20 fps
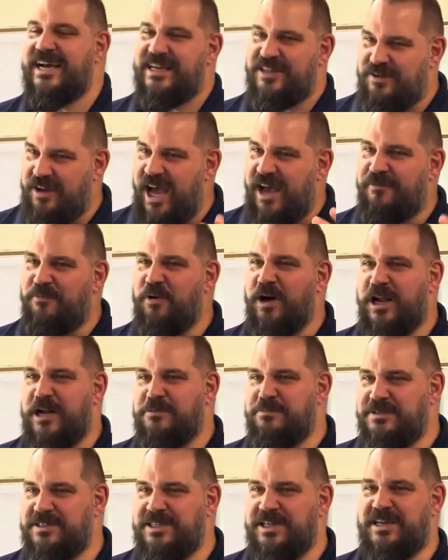So I have
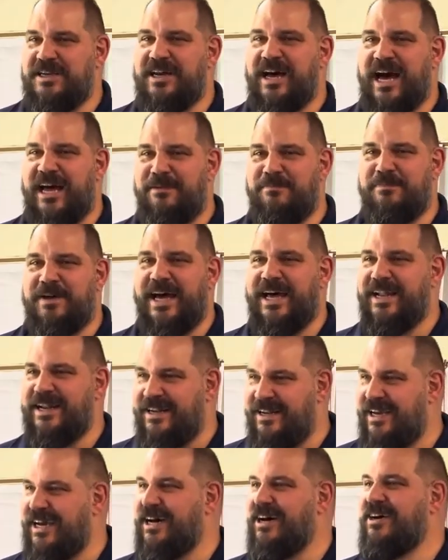100% cotton
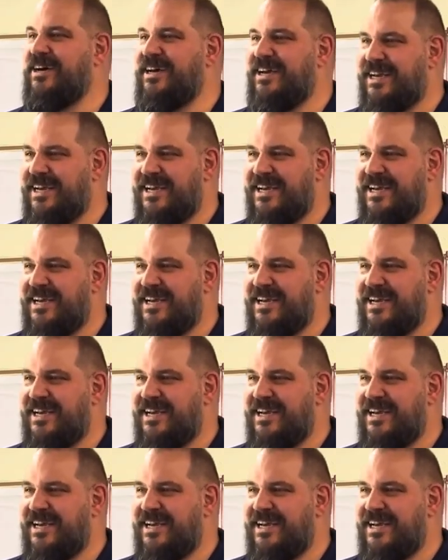bedding now.